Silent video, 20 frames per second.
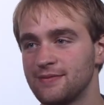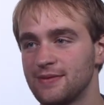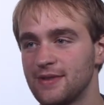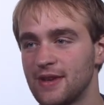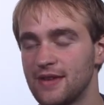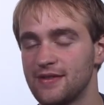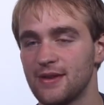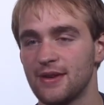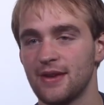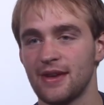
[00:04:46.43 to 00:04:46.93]

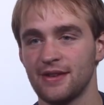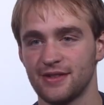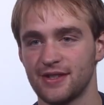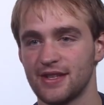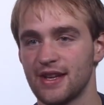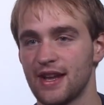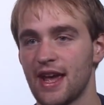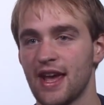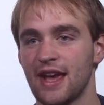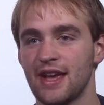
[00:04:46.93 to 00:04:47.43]
gives you
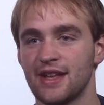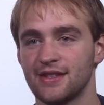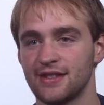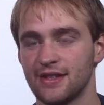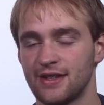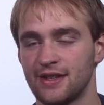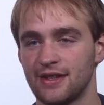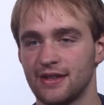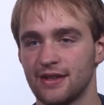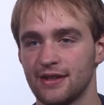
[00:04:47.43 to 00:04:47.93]

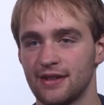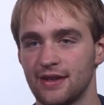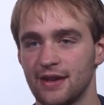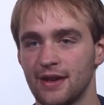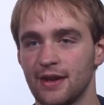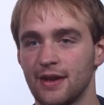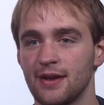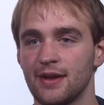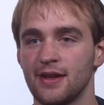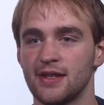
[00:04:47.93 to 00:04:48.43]
hands-on
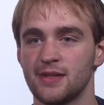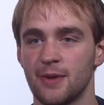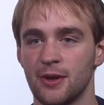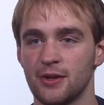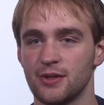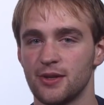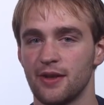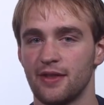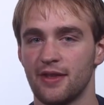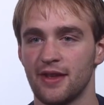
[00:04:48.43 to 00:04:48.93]

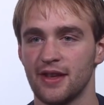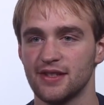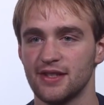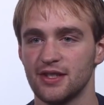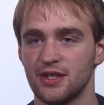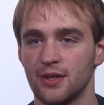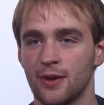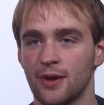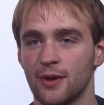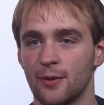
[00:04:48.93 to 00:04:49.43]
exposure to things
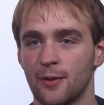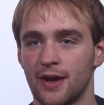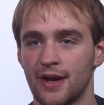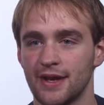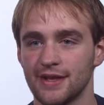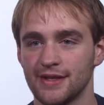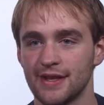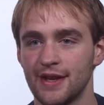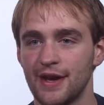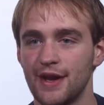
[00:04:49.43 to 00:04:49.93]
that you otherwise